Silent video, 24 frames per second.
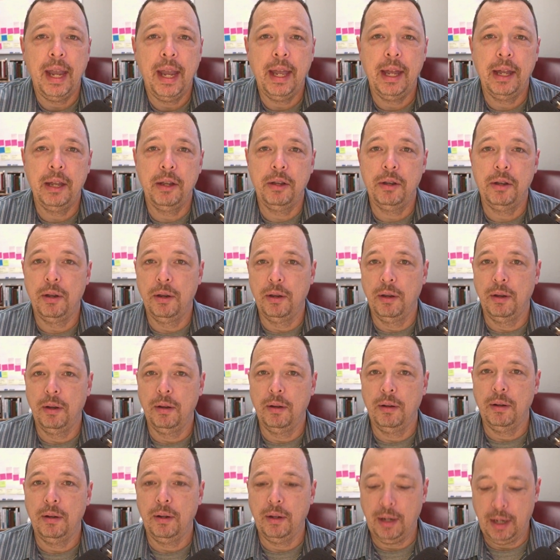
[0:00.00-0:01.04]
And,
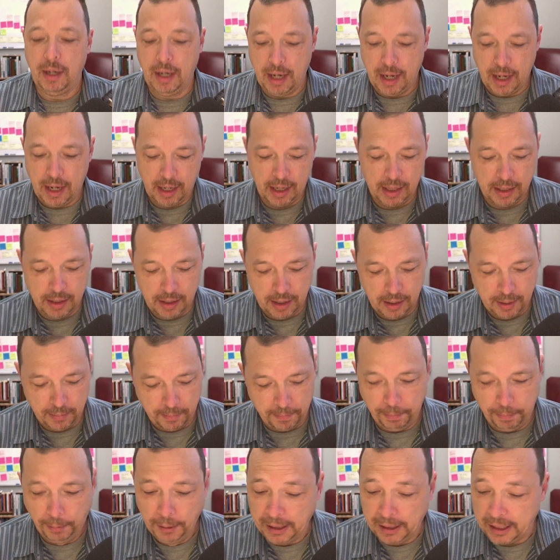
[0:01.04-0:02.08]

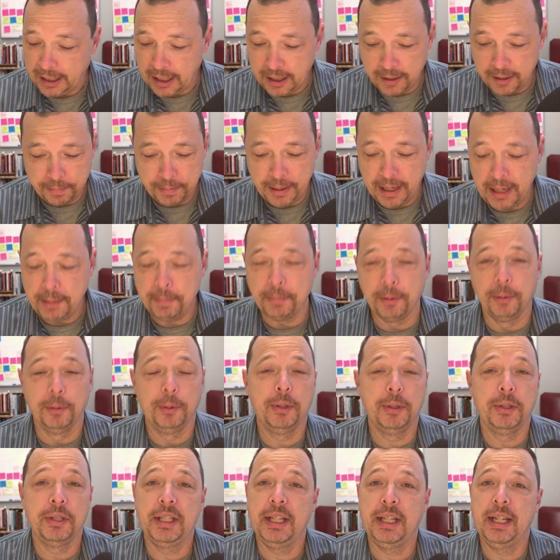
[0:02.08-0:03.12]
and plenty of people
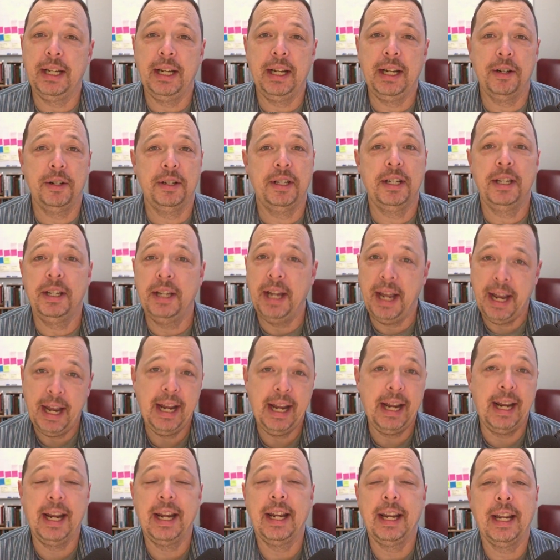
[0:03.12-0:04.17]
will sit here
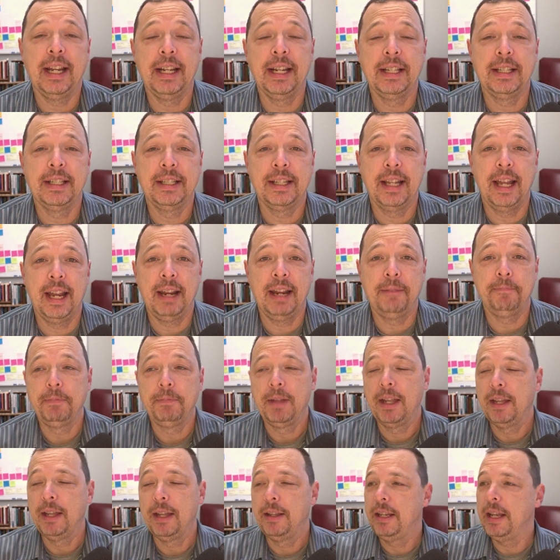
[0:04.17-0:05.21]
today and say,
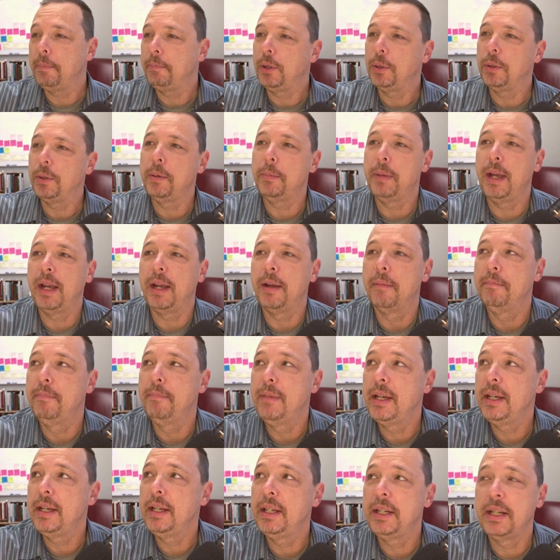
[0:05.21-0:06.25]
yep, I'm going to make a
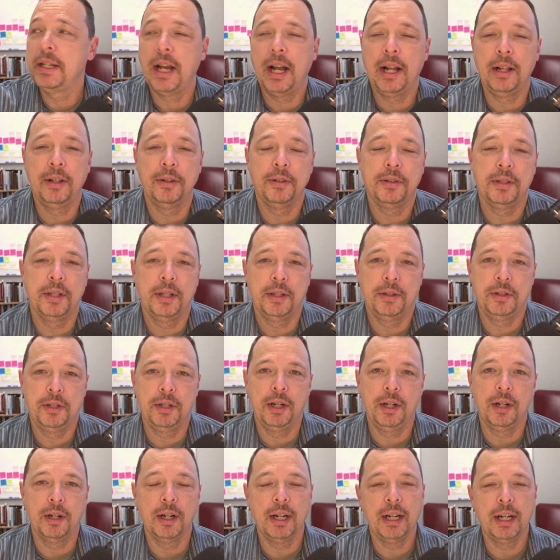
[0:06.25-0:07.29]
million dollars this
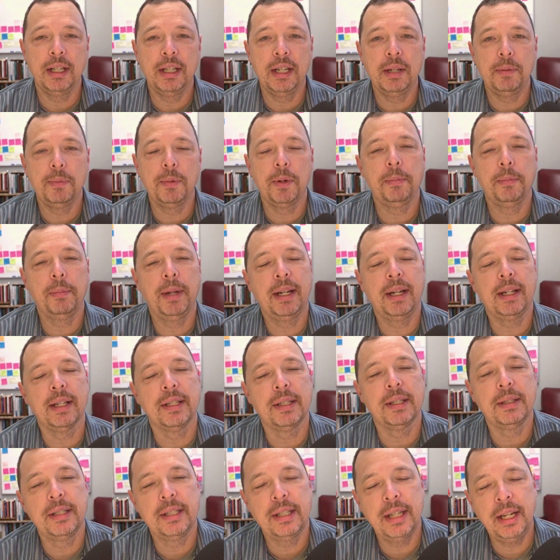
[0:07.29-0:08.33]
year, and then won't make
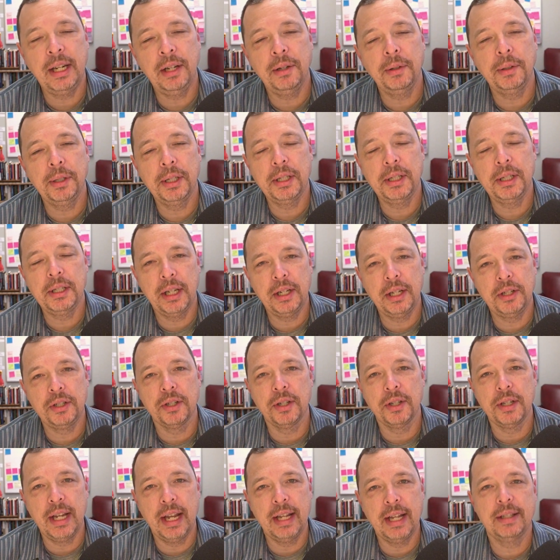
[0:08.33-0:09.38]
a single
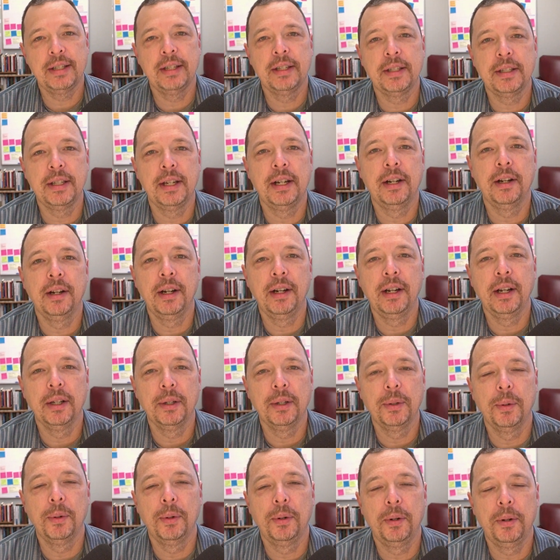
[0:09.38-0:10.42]
decision necessary
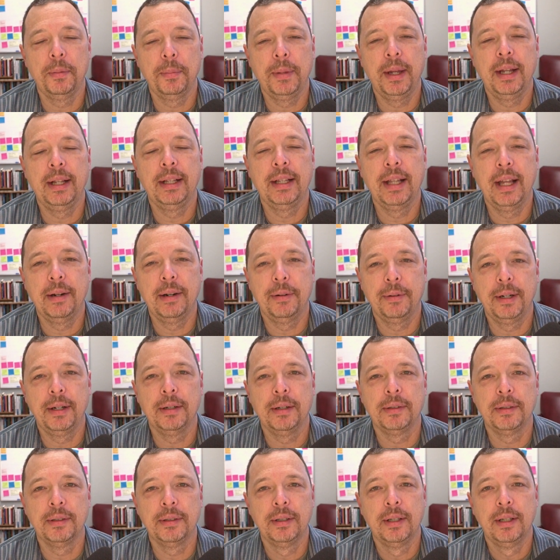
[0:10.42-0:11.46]
in order to make that
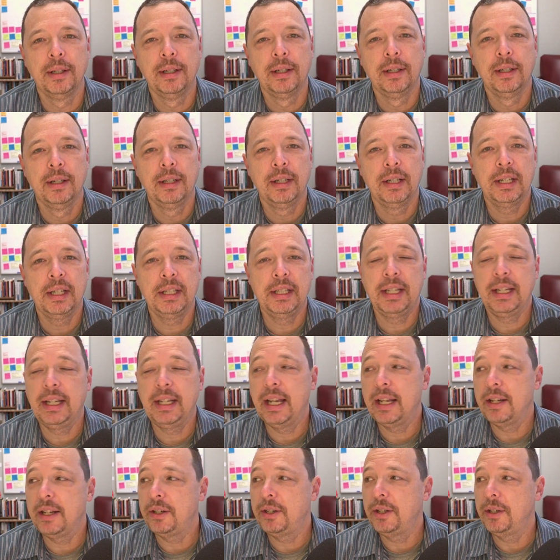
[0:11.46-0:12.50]
real. And then
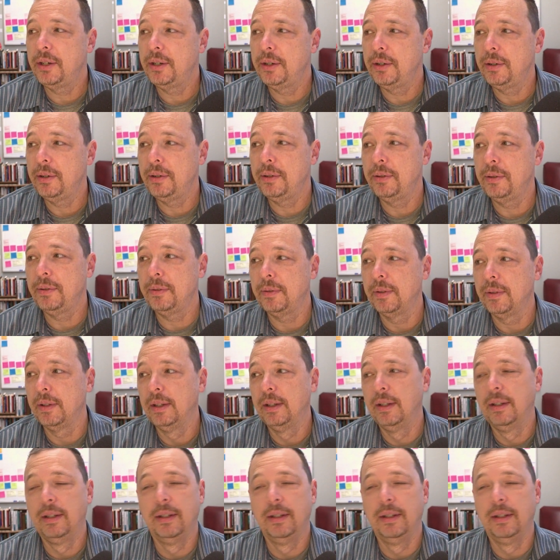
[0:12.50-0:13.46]
get to,